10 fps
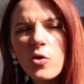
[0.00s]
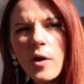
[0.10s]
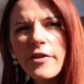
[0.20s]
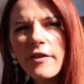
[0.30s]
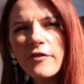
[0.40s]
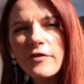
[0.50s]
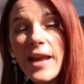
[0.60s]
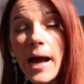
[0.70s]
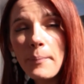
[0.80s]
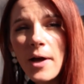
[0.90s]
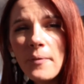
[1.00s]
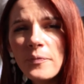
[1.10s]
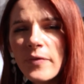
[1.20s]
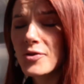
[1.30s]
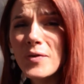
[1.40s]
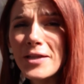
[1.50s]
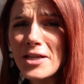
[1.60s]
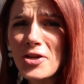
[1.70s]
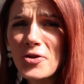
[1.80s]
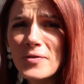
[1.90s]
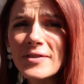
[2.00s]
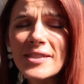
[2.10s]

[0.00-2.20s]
north of Napa. It's really cute,